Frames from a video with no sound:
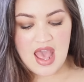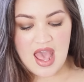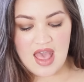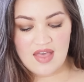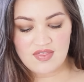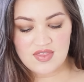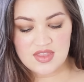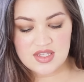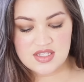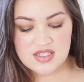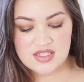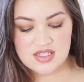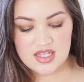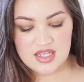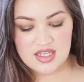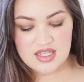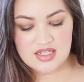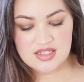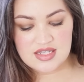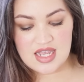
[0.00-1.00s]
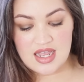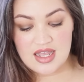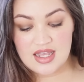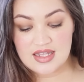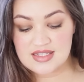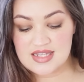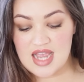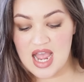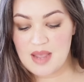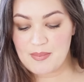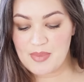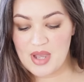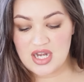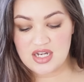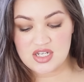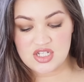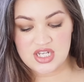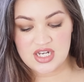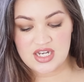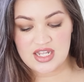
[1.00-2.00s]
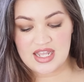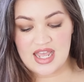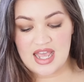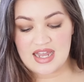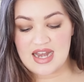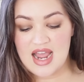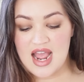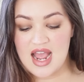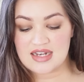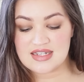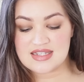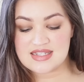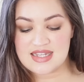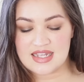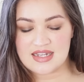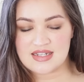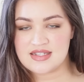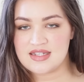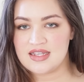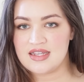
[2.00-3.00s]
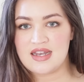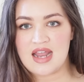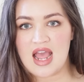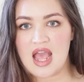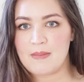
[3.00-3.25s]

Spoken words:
And this is, it's hypoallergenic and unscented.